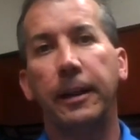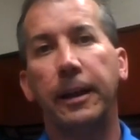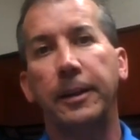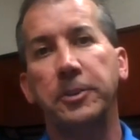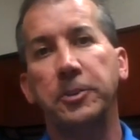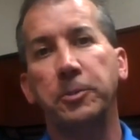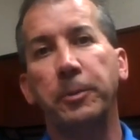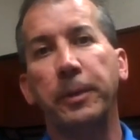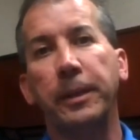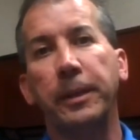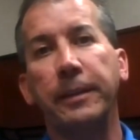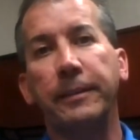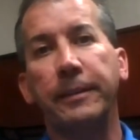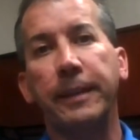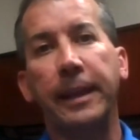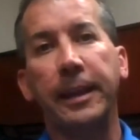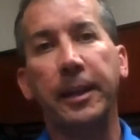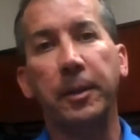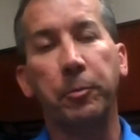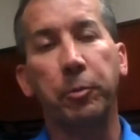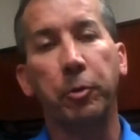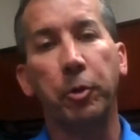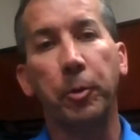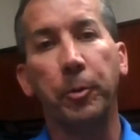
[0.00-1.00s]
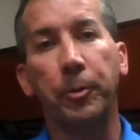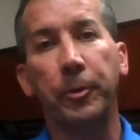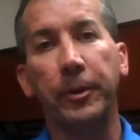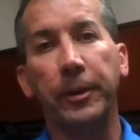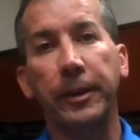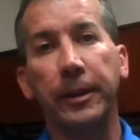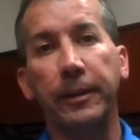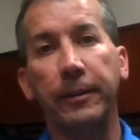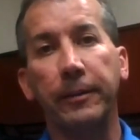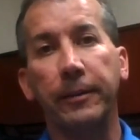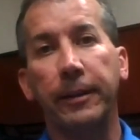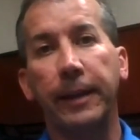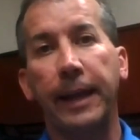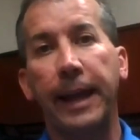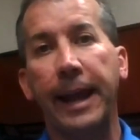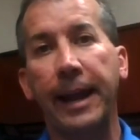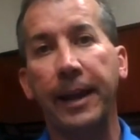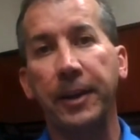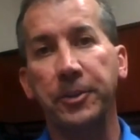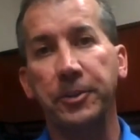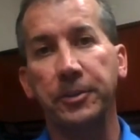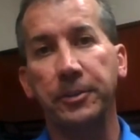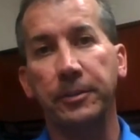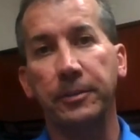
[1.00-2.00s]
so we could take appropriate
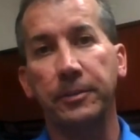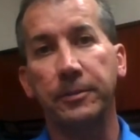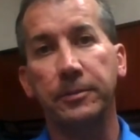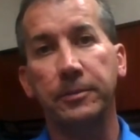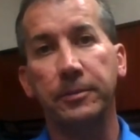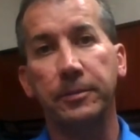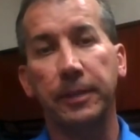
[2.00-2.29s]
actions.